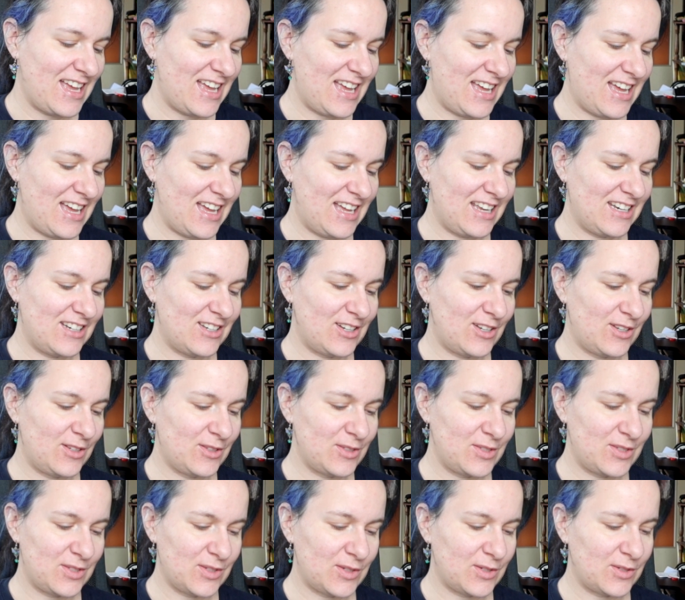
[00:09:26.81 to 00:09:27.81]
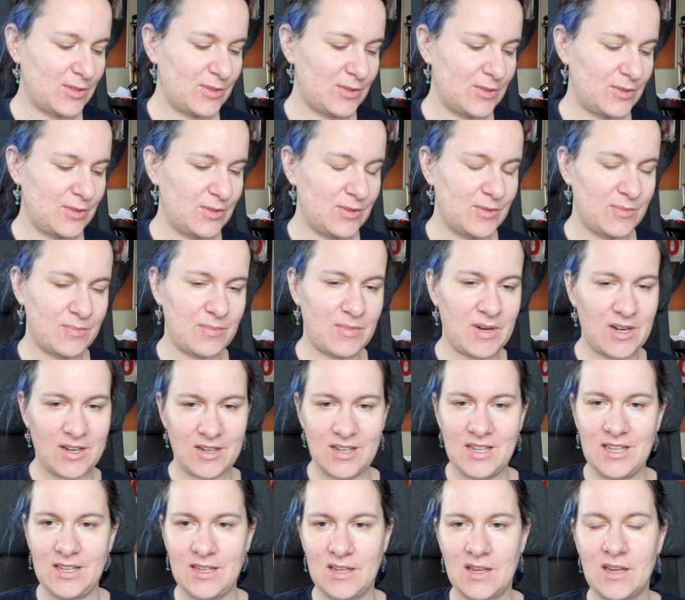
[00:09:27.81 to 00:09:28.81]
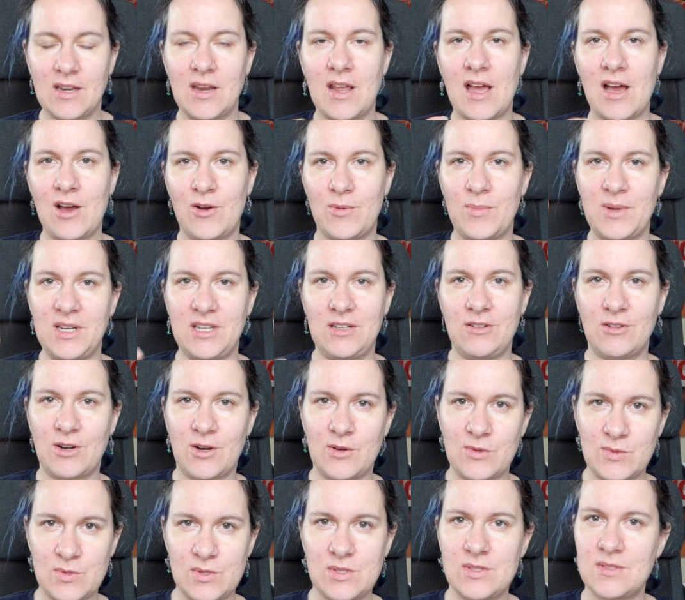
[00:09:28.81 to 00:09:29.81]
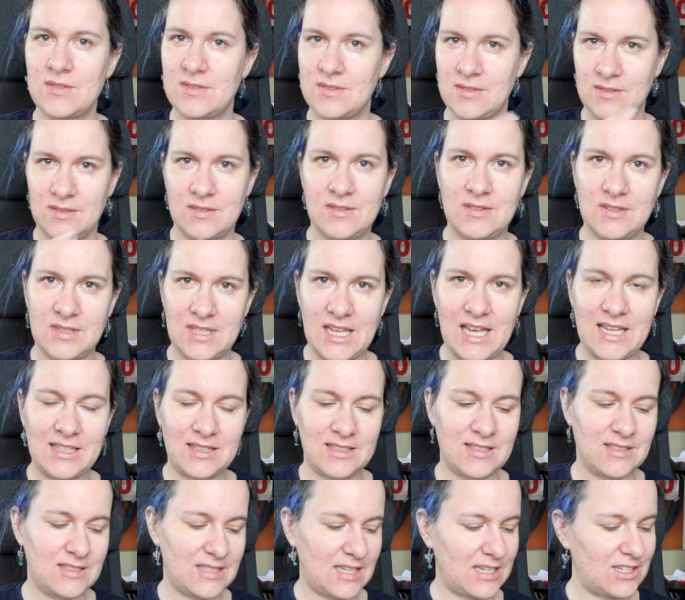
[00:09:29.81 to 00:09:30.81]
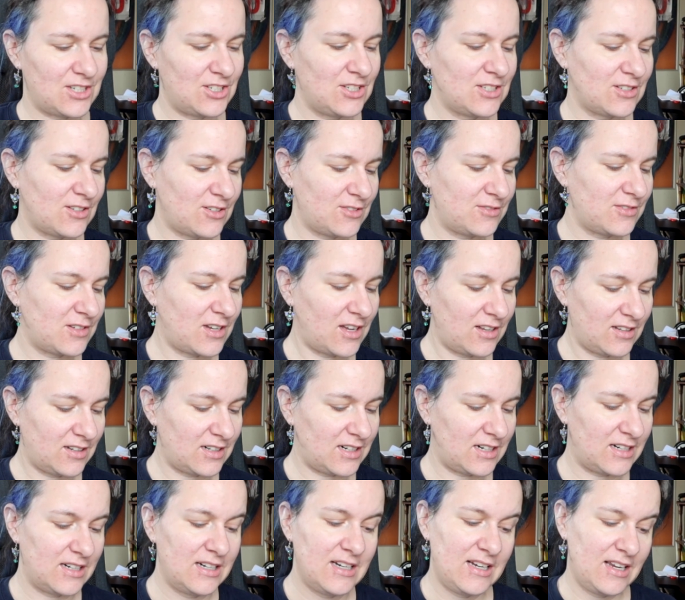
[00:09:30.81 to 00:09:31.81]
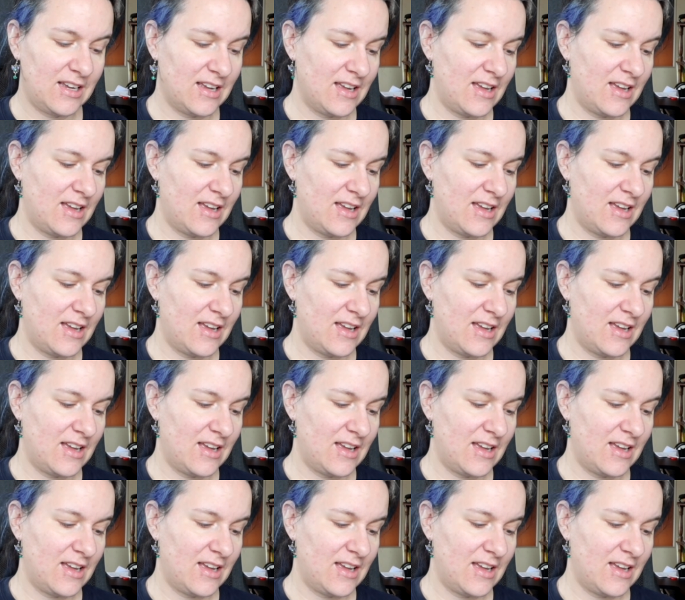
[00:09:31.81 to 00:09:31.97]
and also marking how many rows that section of color